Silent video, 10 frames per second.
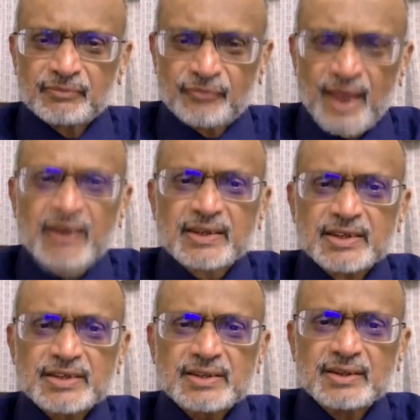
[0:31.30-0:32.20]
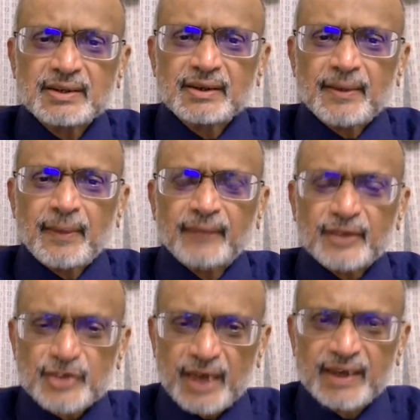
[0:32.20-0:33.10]
the fact is that the
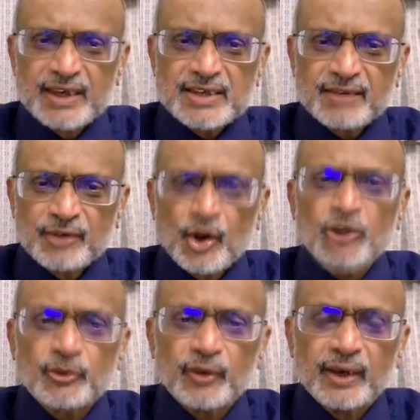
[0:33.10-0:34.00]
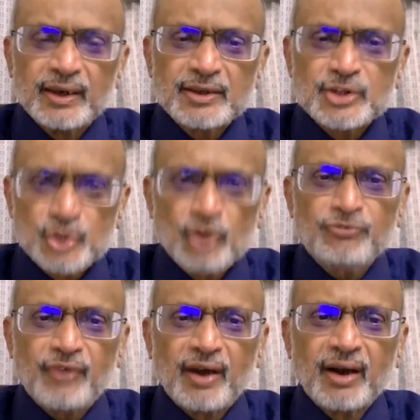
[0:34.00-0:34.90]
Chinese have got away
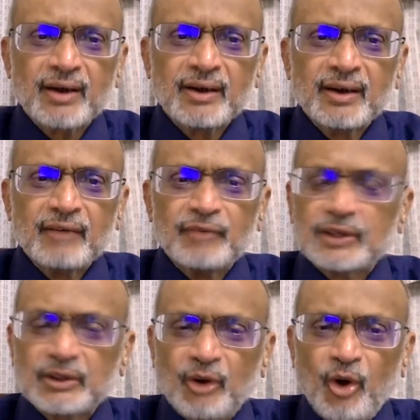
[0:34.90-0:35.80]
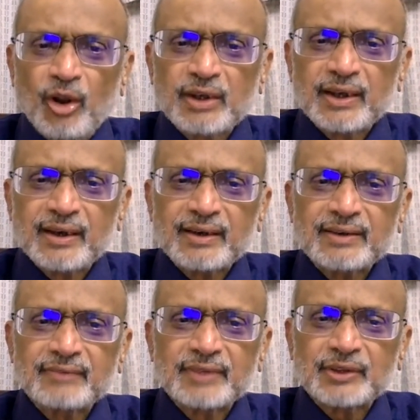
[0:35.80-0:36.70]
so far with all
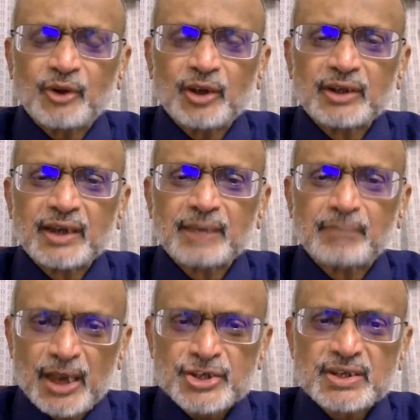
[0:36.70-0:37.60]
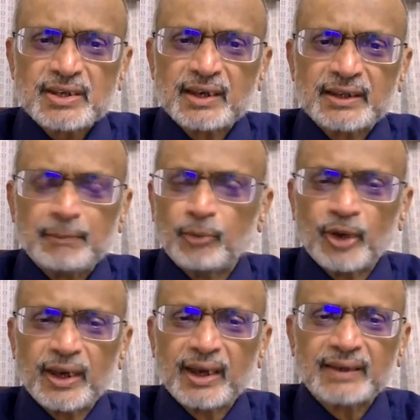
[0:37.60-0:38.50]
their bluster and their
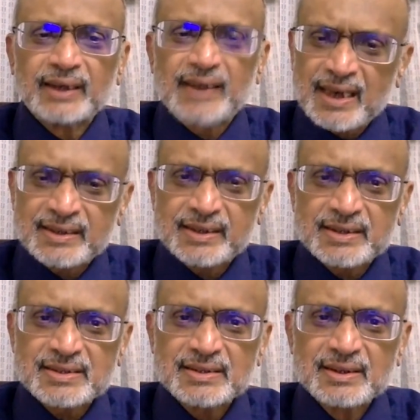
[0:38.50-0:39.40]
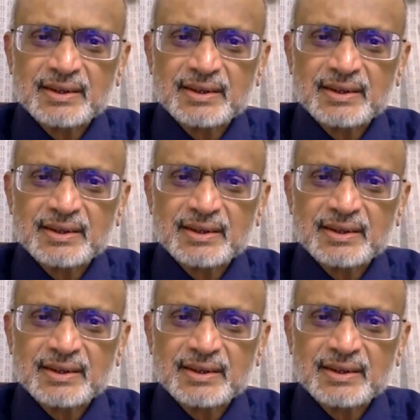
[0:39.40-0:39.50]
bullying and their tactics.